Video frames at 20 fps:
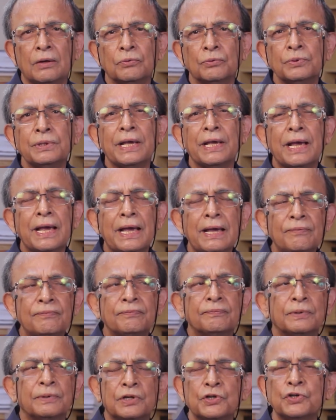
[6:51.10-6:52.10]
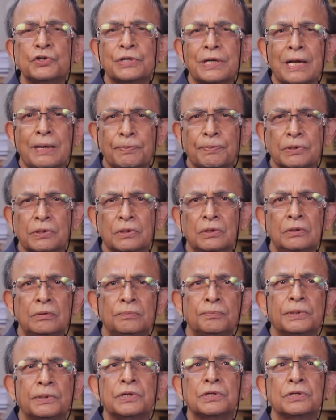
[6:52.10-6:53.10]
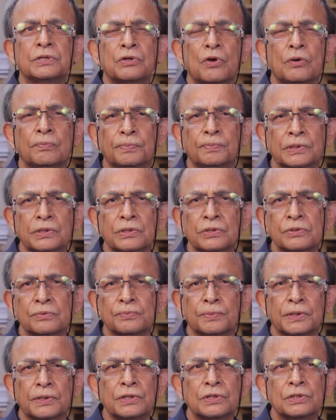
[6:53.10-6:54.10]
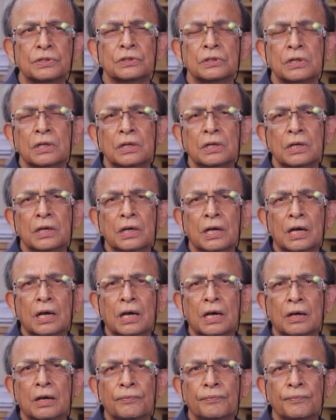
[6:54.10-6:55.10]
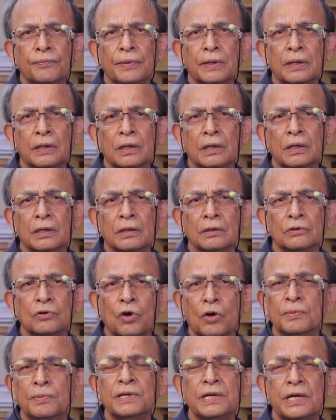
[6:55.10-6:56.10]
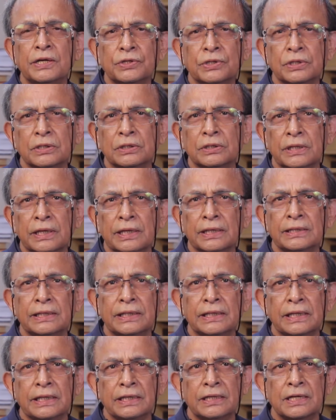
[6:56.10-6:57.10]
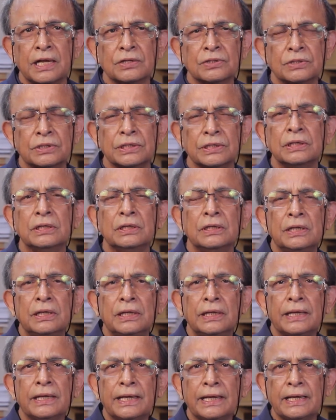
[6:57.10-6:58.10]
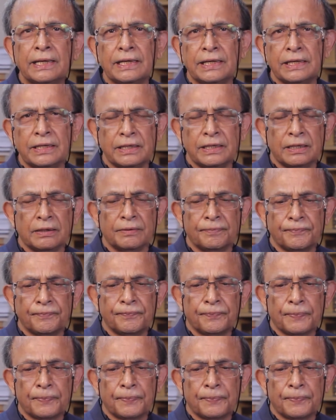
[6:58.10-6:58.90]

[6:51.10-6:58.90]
We have British capital, British companies, British domination in the industry in India.